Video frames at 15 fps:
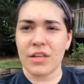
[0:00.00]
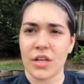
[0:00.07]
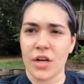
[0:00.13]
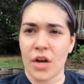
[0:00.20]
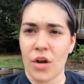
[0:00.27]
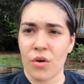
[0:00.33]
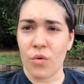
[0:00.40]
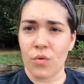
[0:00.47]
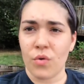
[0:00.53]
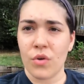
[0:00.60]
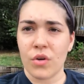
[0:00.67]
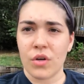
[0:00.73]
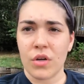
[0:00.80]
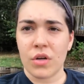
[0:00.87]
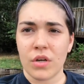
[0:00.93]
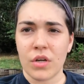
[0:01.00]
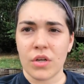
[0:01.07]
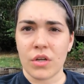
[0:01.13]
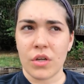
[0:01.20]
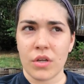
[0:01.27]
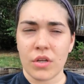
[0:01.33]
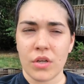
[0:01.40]
you know,
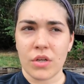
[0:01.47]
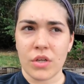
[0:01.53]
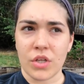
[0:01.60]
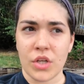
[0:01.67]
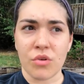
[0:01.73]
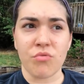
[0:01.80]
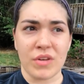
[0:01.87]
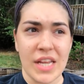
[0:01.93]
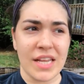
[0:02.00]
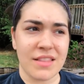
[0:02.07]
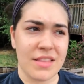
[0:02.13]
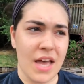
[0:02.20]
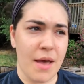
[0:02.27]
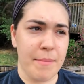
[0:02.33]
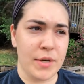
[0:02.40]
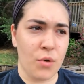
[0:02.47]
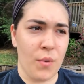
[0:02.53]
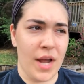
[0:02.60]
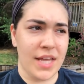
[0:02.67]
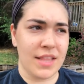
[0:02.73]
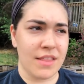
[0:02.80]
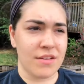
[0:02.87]
you need them in a
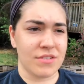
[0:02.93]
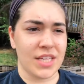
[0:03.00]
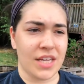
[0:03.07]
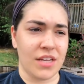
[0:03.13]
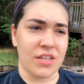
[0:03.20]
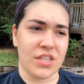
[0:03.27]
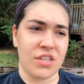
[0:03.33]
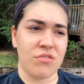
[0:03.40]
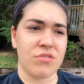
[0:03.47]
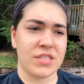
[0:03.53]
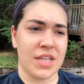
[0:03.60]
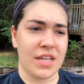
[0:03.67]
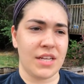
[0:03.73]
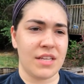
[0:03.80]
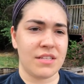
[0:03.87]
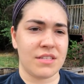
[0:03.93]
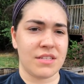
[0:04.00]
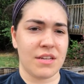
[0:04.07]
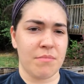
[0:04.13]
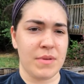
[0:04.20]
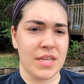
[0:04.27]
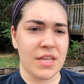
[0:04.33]
way, that there's like a use that
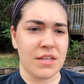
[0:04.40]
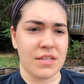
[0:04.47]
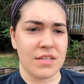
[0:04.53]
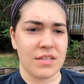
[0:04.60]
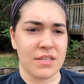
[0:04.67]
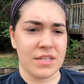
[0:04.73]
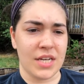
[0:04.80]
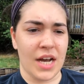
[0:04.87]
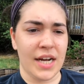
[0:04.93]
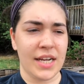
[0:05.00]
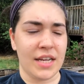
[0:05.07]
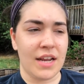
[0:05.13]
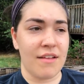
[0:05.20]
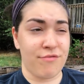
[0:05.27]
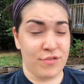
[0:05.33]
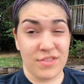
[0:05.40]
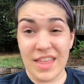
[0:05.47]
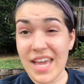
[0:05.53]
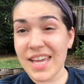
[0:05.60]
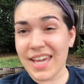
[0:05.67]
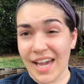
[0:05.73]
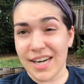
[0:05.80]
needs to be done. And if
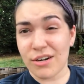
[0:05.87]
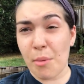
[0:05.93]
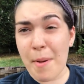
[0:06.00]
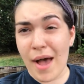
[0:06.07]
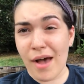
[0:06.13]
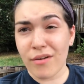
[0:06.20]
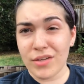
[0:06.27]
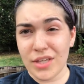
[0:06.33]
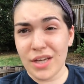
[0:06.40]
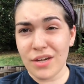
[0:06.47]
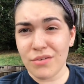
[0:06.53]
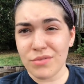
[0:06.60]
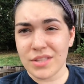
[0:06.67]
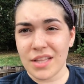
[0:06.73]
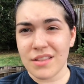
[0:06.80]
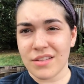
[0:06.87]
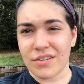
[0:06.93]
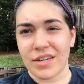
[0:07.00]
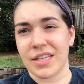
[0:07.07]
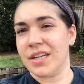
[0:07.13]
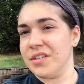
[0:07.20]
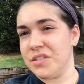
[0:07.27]
they care about you, then
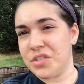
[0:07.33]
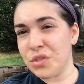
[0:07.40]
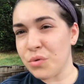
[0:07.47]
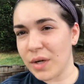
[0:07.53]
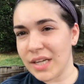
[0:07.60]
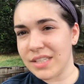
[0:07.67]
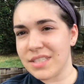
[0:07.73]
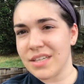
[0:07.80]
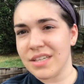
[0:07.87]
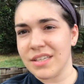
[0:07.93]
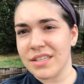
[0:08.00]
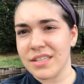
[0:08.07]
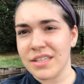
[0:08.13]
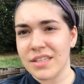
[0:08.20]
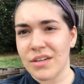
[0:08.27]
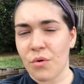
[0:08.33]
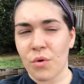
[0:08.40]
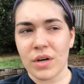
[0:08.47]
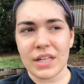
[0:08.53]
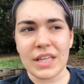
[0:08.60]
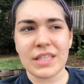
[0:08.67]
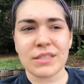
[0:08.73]
they're gonna do it.
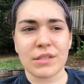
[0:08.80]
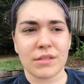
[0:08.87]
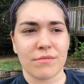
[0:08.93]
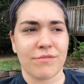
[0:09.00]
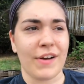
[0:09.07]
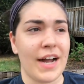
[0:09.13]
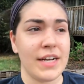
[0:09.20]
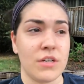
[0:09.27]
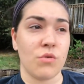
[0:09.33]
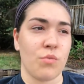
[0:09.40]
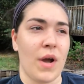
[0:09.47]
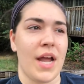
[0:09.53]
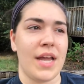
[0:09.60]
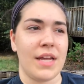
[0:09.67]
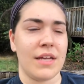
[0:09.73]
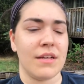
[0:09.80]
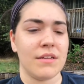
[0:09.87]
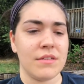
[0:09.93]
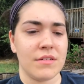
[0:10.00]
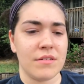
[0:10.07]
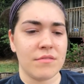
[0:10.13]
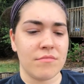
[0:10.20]
Or at least find a way.
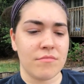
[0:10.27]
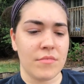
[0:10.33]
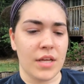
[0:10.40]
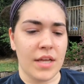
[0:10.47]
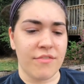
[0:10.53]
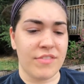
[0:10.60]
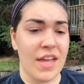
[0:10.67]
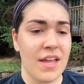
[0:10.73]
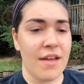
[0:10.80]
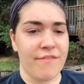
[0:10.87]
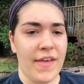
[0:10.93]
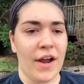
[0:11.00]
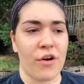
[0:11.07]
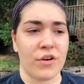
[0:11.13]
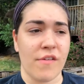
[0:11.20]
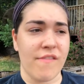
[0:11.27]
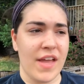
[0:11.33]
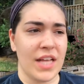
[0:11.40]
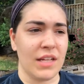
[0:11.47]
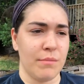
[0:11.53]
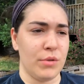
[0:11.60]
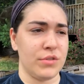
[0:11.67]
If they, if they aren't
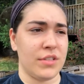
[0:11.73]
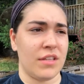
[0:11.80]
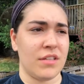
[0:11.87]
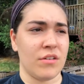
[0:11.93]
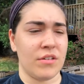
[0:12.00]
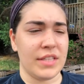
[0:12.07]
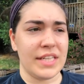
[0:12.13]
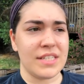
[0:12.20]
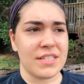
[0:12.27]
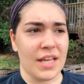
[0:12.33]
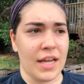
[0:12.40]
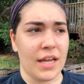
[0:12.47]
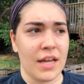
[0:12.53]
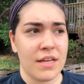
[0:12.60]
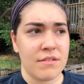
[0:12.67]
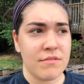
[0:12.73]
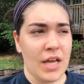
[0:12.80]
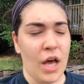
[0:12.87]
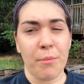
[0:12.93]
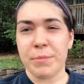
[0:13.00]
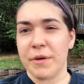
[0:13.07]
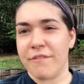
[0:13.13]
available, then they'll at least like
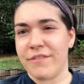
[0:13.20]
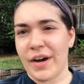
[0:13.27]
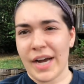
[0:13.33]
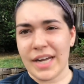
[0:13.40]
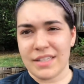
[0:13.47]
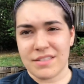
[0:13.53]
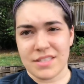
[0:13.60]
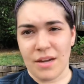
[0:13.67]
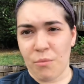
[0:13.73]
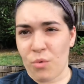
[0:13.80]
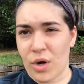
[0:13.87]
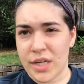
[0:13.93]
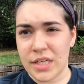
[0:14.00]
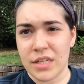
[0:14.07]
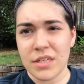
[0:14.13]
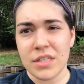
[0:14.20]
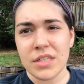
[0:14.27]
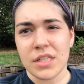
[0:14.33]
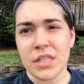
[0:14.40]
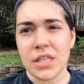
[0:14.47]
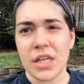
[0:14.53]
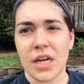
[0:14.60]
help you find someone,
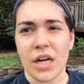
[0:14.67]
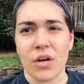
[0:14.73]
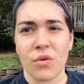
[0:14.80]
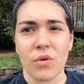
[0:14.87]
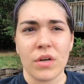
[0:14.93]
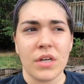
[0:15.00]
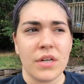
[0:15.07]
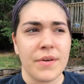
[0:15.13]
you know.